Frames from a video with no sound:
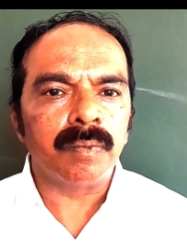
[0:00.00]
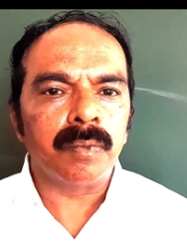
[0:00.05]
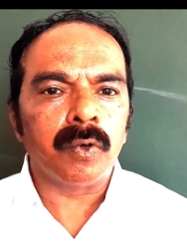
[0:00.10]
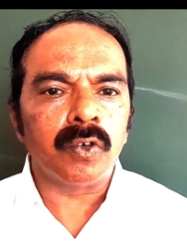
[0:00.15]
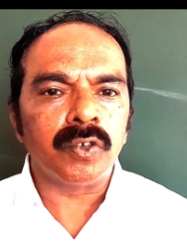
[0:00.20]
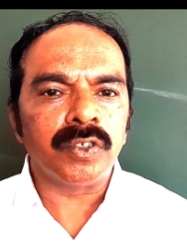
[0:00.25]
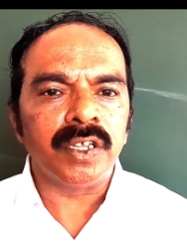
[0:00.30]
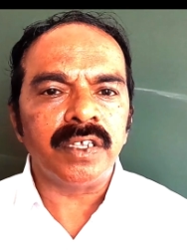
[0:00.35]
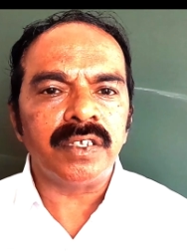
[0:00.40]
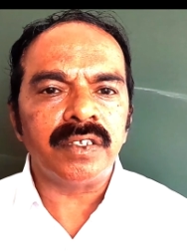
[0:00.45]

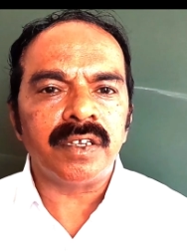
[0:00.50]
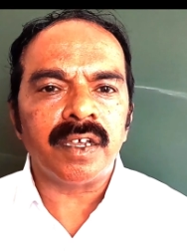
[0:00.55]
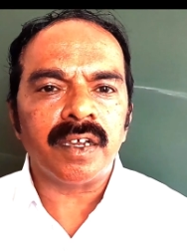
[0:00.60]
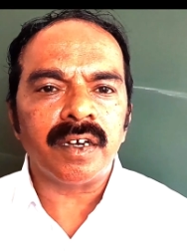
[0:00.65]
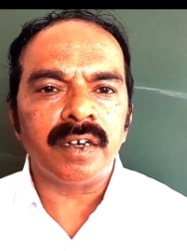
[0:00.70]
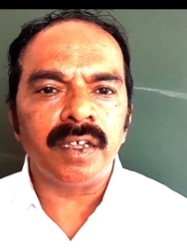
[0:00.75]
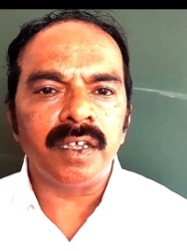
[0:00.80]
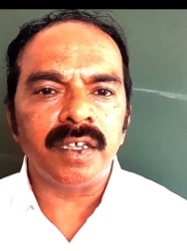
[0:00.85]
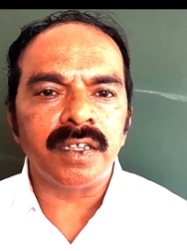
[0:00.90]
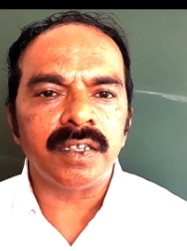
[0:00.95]
about these
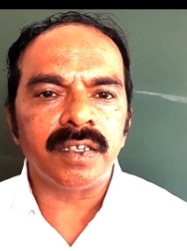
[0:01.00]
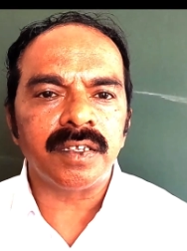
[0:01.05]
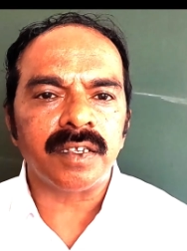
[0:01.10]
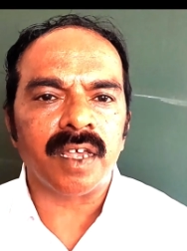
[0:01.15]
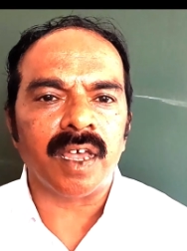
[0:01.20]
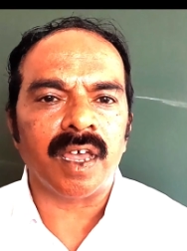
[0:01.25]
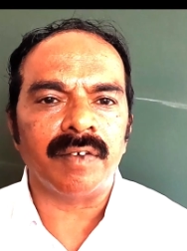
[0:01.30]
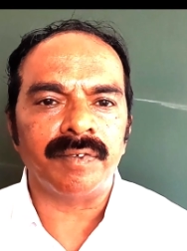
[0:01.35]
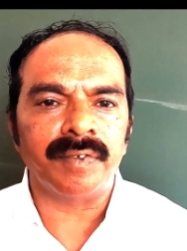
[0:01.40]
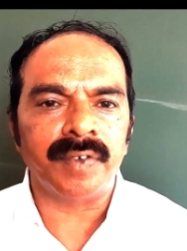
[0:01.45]
techniques
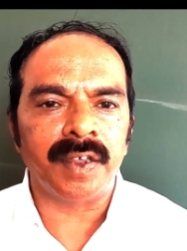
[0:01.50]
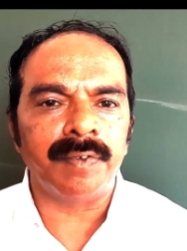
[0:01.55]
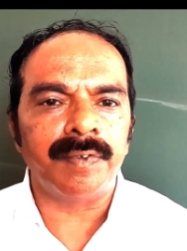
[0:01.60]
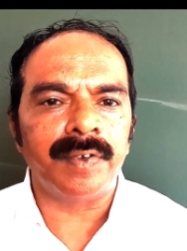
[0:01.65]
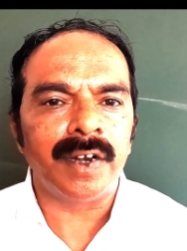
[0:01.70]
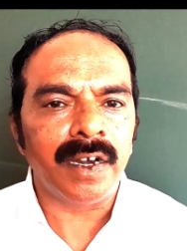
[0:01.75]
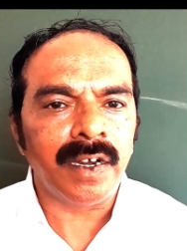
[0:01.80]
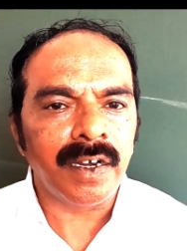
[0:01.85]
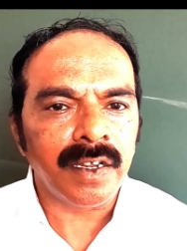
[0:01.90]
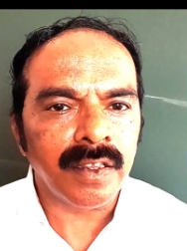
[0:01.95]
I have
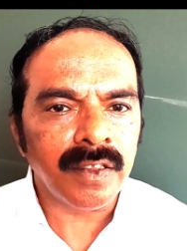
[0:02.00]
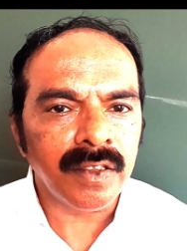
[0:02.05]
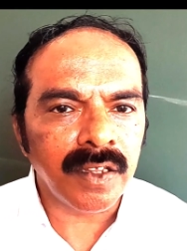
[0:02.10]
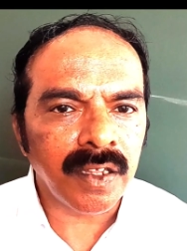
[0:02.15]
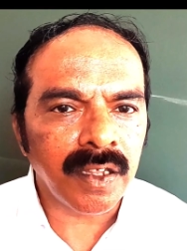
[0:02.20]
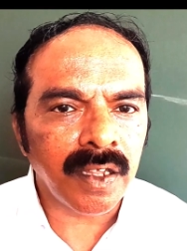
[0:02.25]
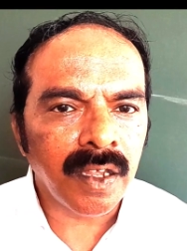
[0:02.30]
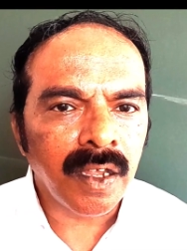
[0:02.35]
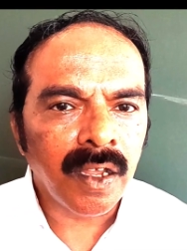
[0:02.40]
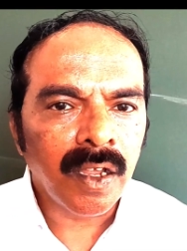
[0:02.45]
given it in
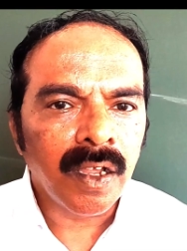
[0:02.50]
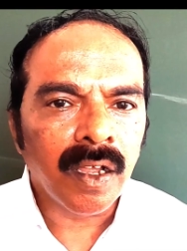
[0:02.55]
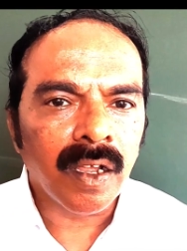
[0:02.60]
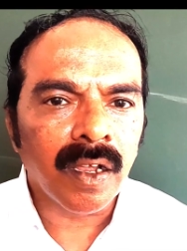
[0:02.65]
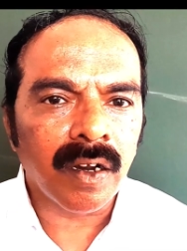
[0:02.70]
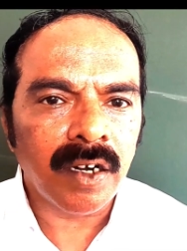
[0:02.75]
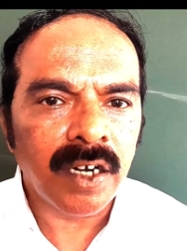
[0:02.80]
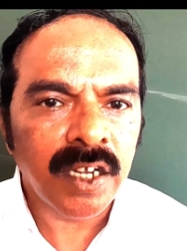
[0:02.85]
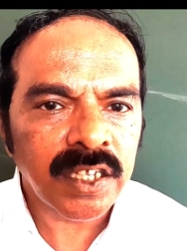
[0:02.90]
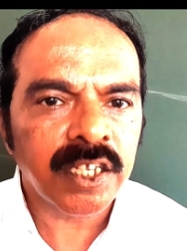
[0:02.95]
the
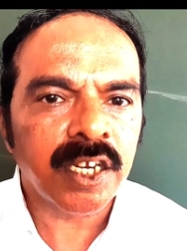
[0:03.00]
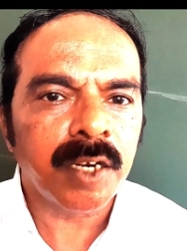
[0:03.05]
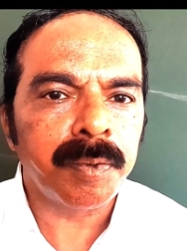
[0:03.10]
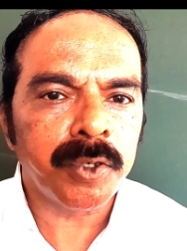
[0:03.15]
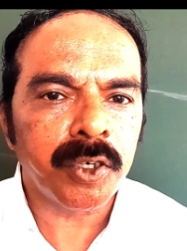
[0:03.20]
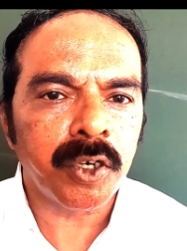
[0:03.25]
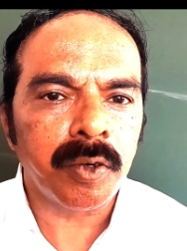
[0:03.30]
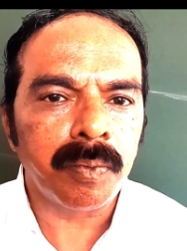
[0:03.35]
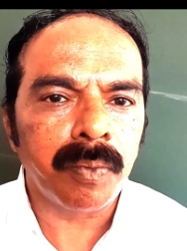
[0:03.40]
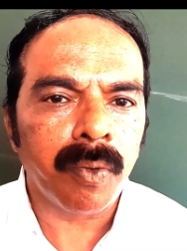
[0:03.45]
uh,
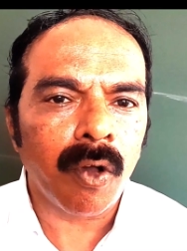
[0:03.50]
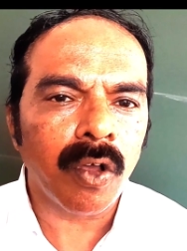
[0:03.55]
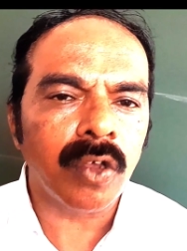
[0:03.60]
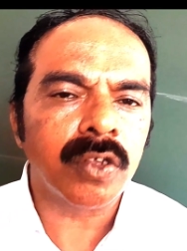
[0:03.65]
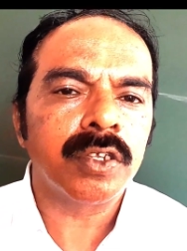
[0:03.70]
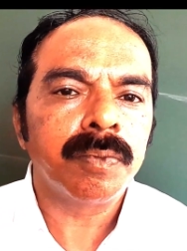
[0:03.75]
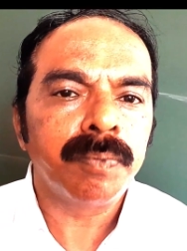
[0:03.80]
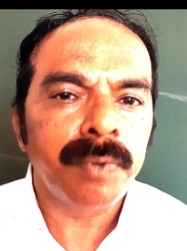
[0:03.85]
description box.